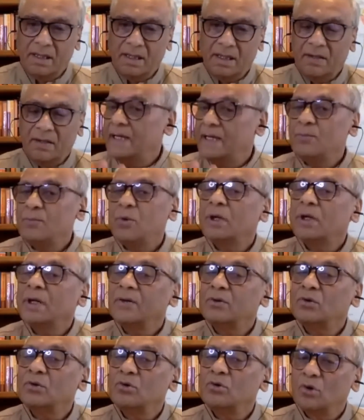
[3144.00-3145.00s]
Very
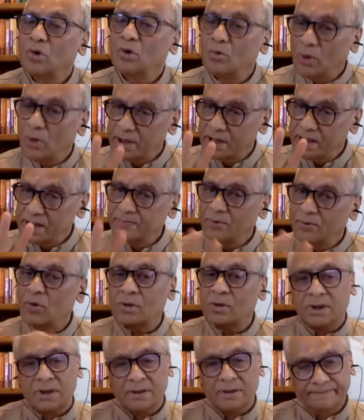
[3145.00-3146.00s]
important to know what is
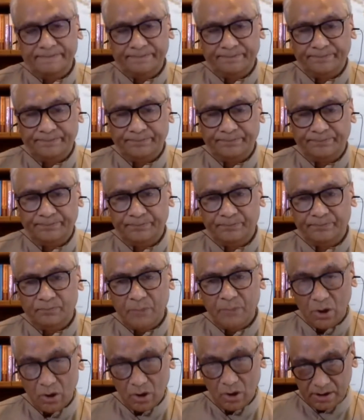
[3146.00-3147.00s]
fourth
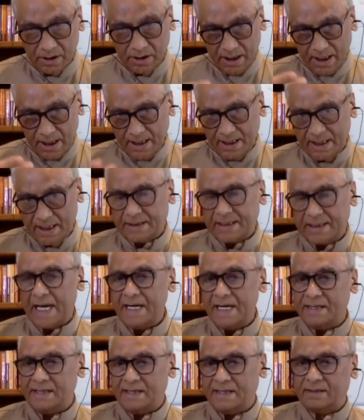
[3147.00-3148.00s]
because he is a
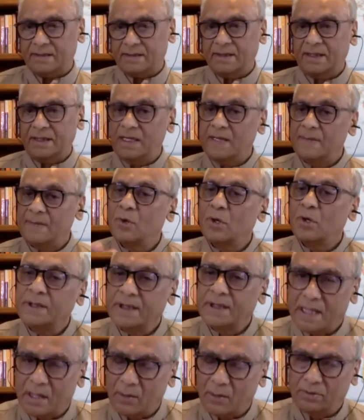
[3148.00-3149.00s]
scientist. He brought
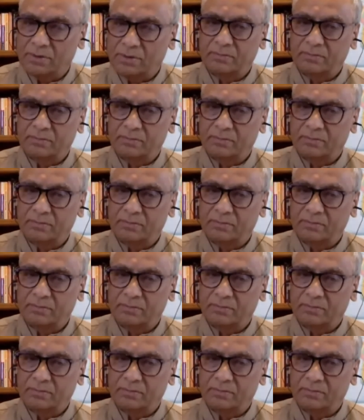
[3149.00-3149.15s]
it up.